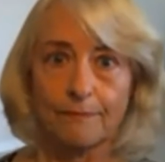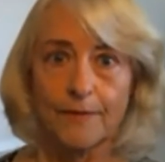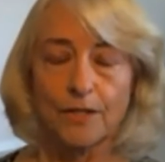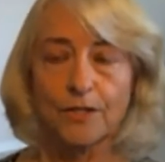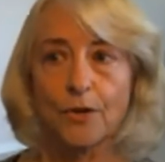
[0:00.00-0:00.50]

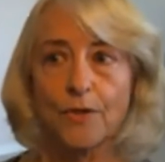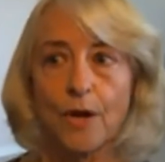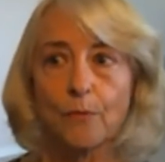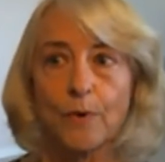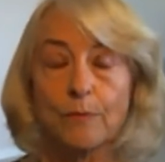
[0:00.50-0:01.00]
so
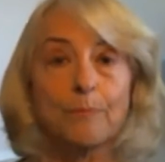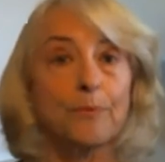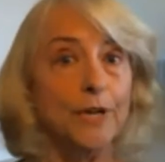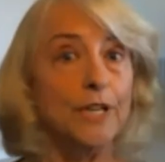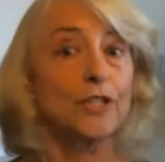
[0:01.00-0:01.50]
that we were
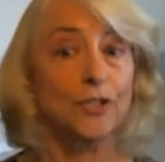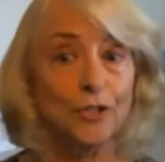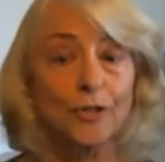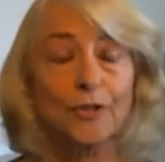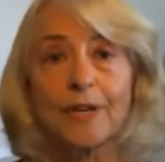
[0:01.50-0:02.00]
pretty
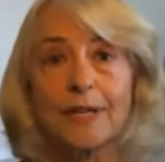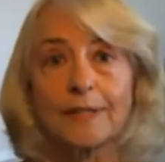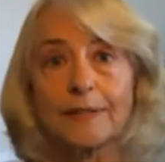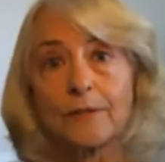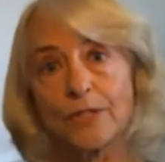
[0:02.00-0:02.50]
sure that
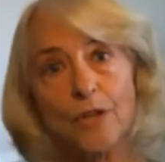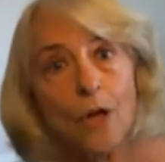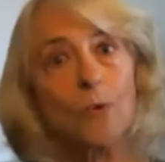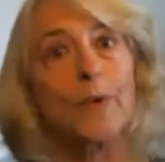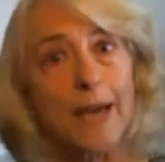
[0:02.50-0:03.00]
the
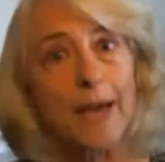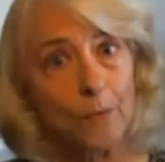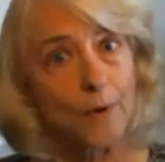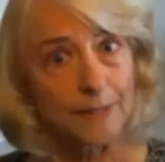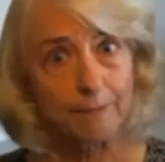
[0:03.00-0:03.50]
result we got
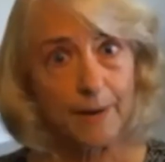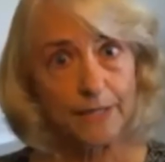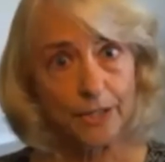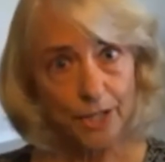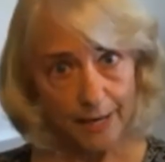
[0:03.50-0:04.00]
wasn't by
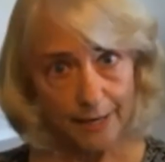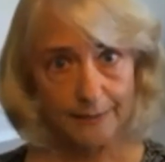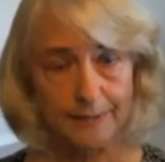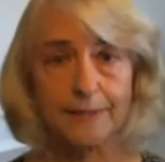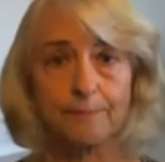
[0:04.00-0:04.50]

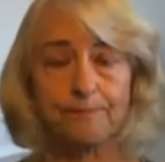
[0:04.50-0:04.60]
chance.